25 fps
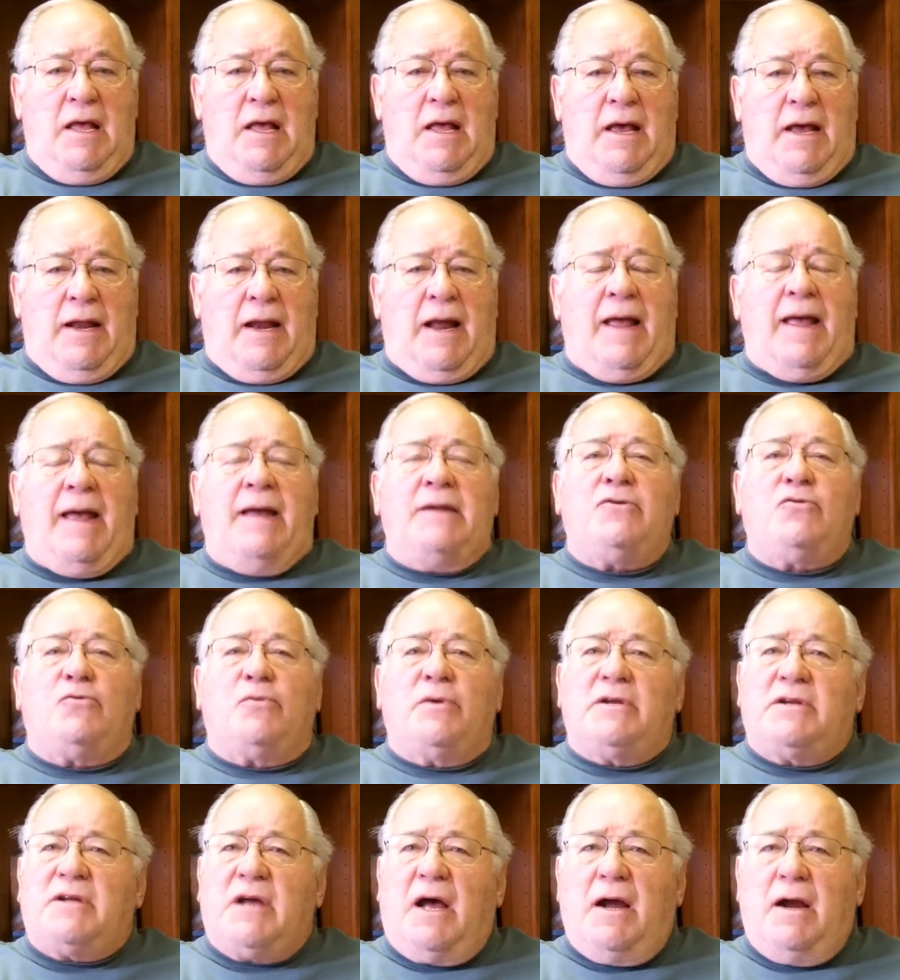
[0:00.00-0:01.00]
And I had to
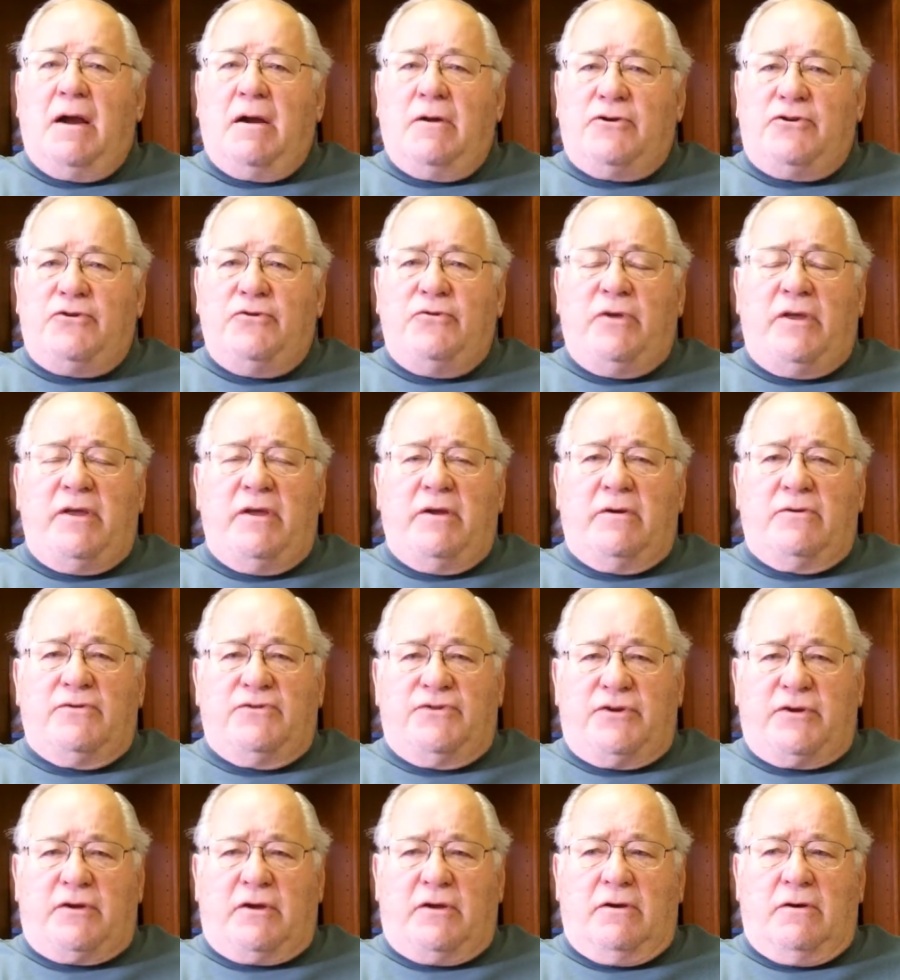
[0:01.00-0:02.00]
retire 2 years
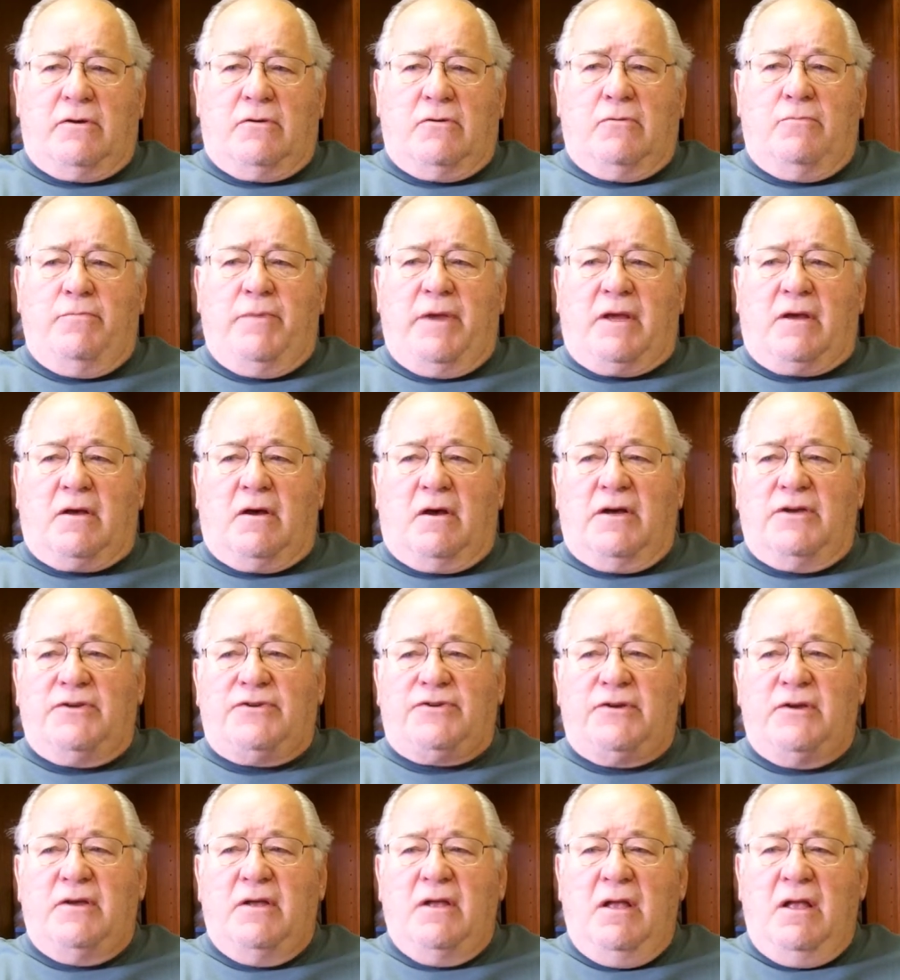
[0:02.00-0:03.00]
ago
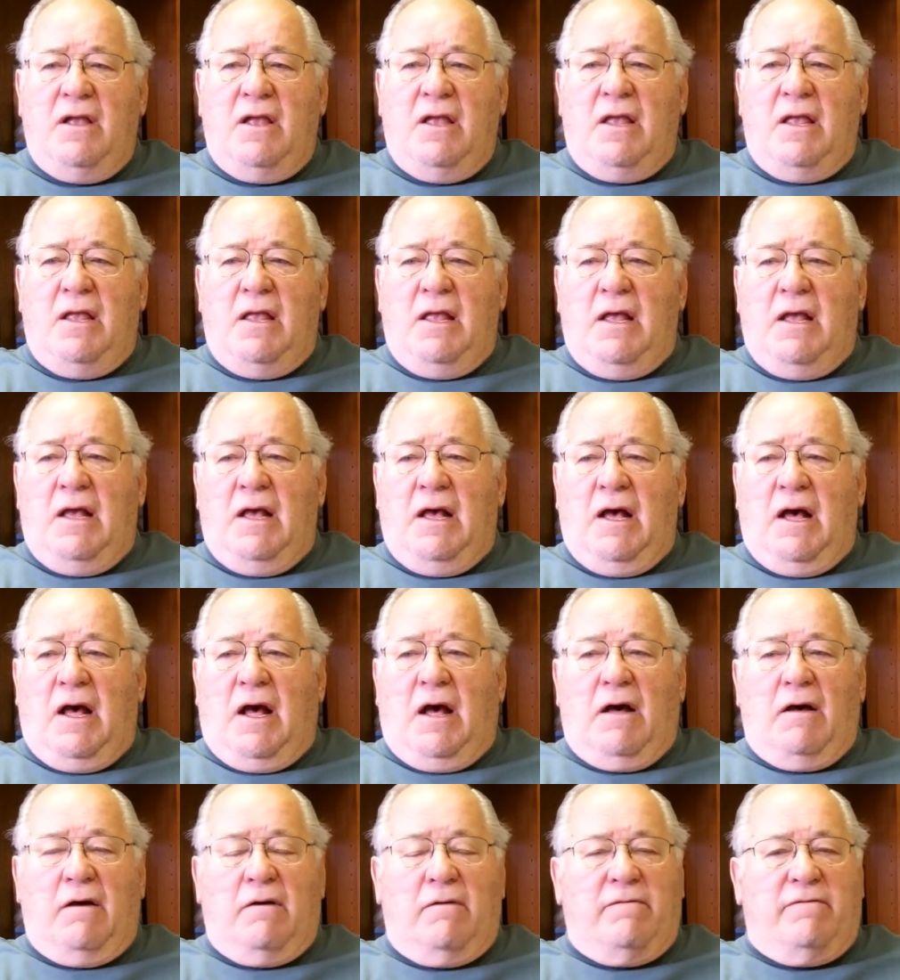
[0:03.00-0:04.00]
because
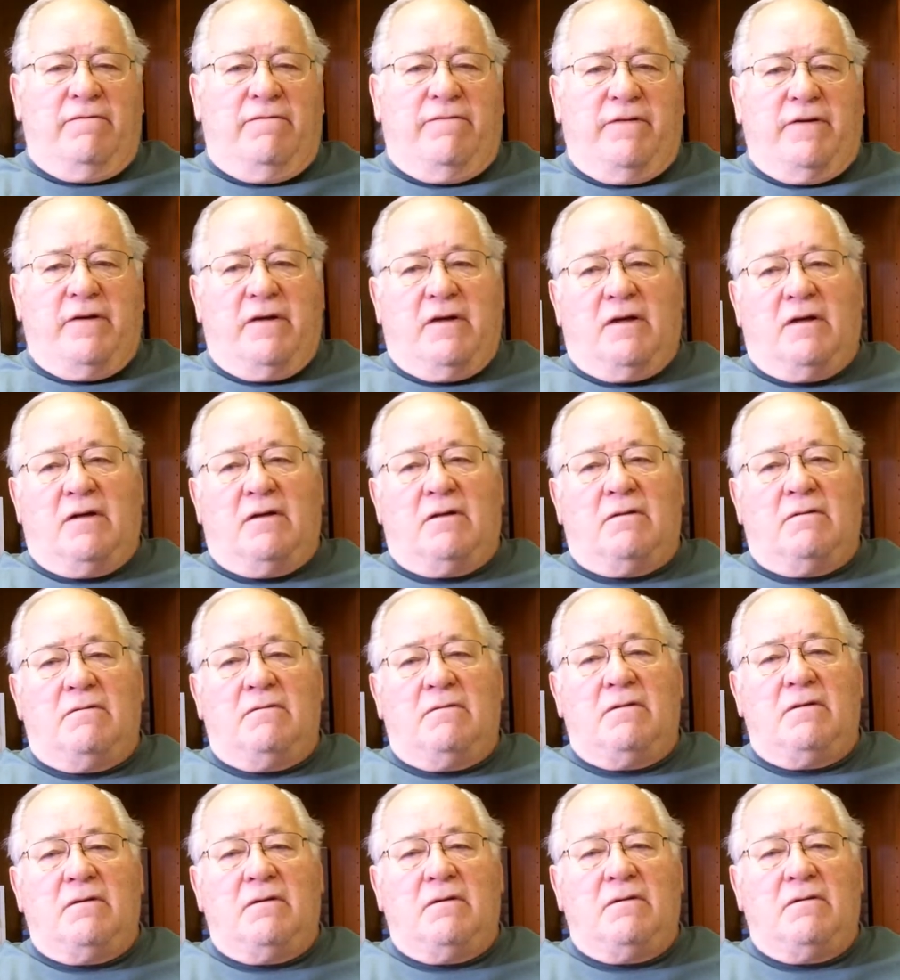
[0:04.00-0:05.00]
of
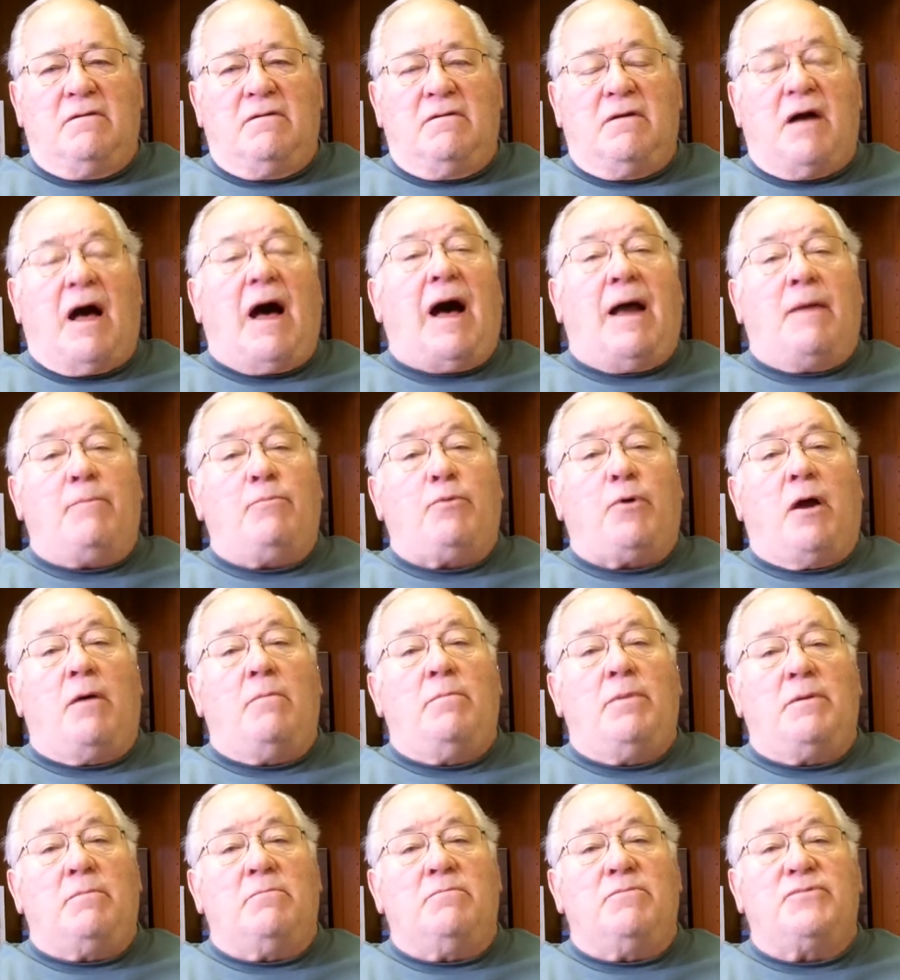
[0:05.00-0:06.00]
eye
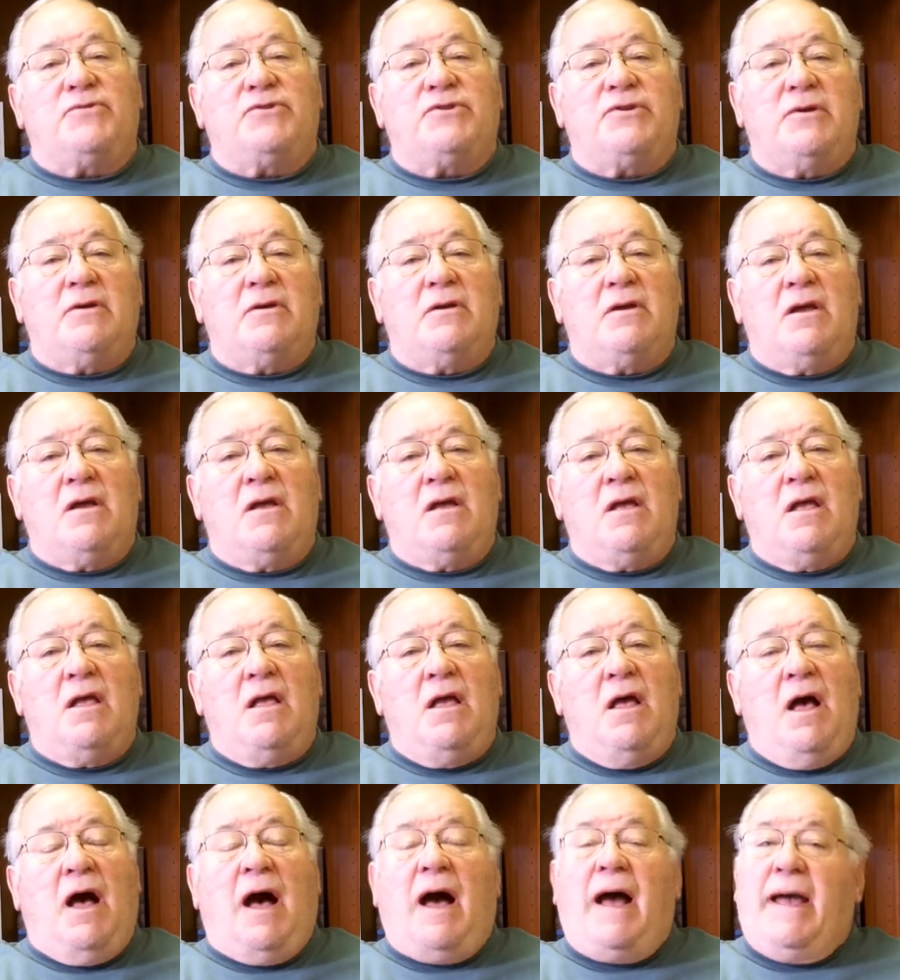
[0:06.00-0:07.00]
problems.
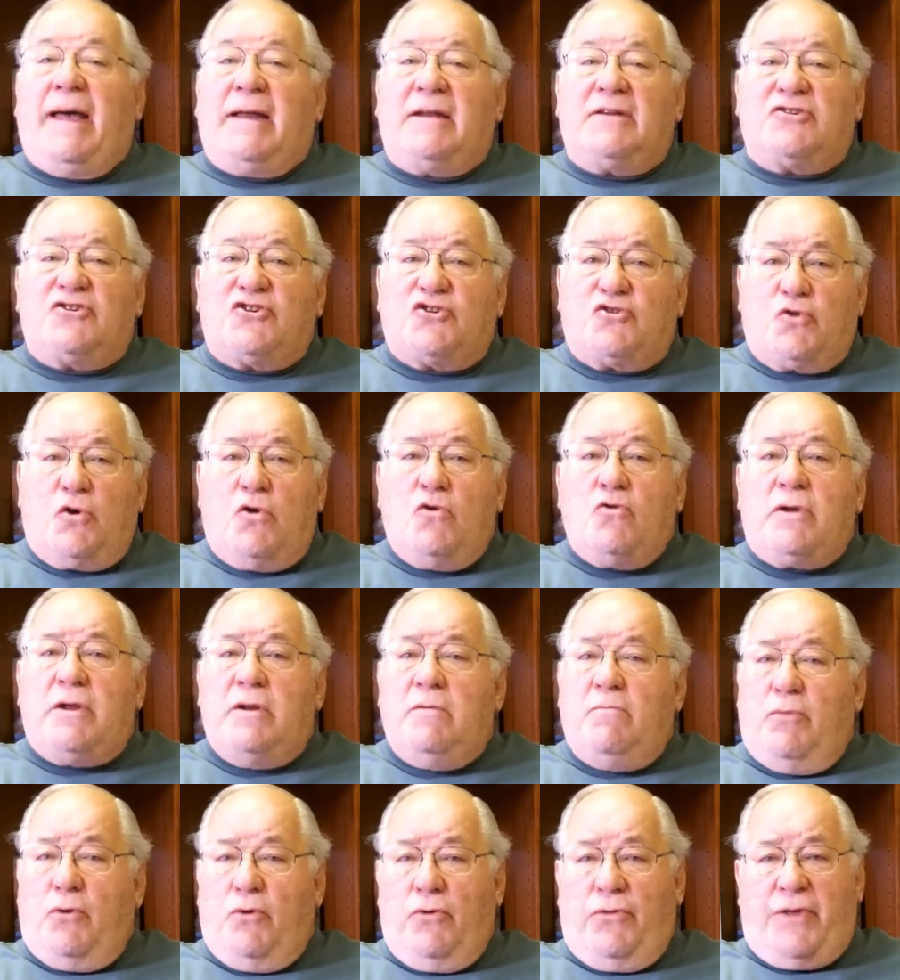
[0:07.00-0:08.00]
I had a stroke
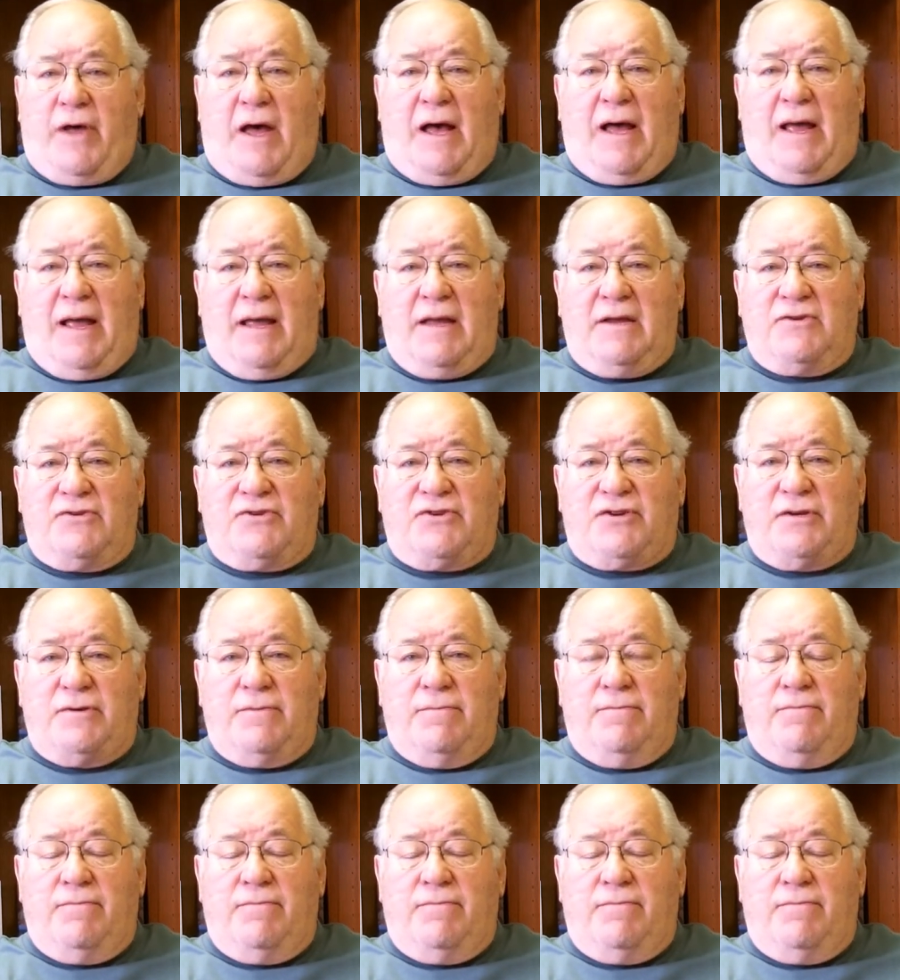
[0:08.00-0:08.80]
in both eyes,